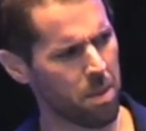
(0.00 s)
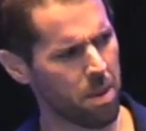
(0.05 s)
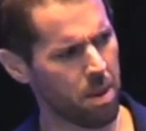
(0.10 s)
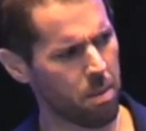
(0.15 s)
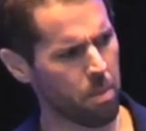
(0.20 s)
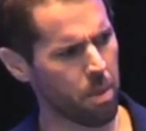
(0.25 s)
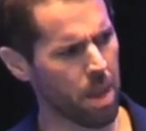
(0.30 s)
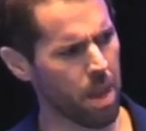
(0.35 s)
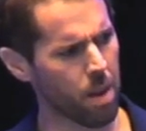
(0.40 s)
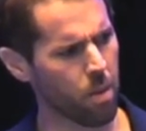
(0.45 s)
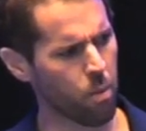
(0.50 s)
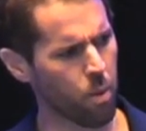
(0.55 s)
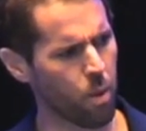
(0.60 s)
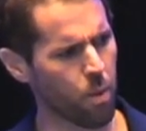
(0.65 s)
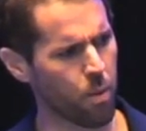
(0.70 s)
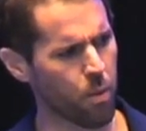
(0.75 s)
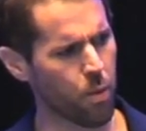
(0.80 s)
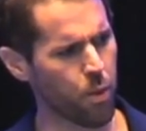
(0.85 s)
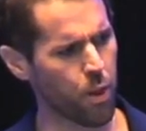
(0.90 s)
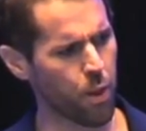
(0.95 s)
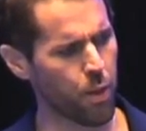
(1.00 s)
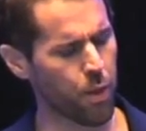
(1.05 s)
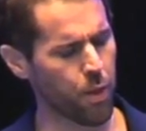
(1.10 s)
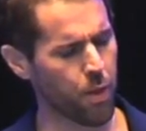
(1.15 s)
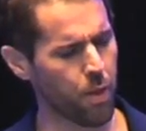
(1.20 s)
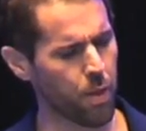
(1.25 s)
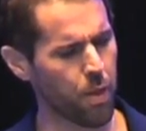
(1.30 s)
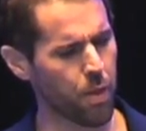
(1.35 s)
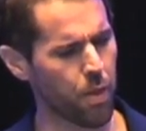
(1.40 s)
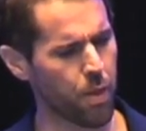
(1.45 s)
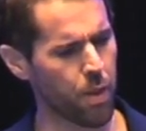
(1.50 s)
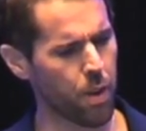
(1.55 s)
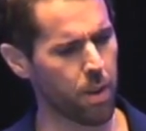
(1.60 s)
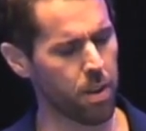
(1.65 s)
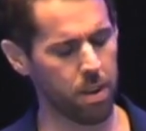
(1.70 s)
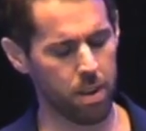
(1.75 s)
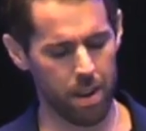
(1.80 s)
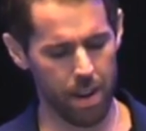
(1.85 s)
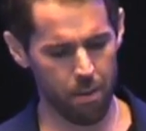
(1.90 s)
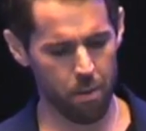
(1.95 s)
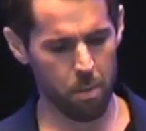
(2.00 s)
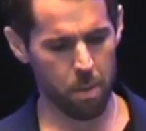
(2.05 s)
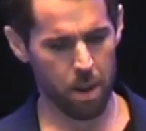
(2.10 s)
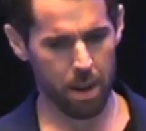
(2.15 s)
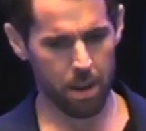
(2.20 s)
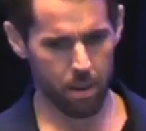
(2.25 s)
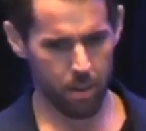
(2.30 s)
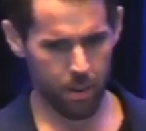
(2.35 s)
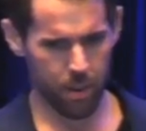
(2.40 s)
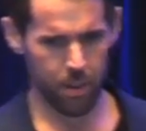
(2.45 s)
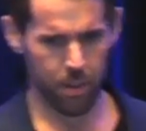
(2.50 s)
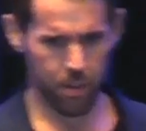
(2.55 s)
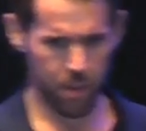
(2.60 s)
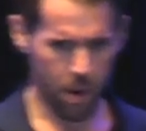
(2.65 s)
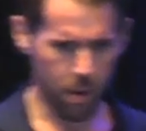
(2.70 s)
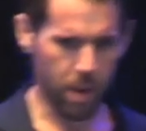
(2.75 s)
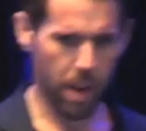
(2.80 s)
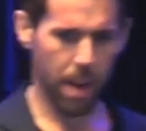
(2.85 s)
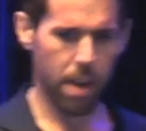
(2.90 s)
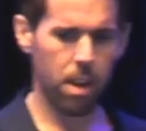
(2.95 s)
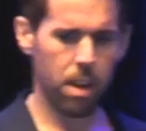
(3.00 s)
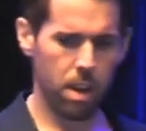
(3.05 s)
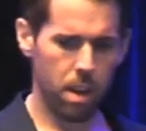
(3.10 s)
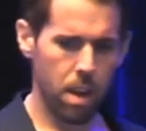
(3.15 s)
And I'm like, well, the, the, never mind. It's, okay.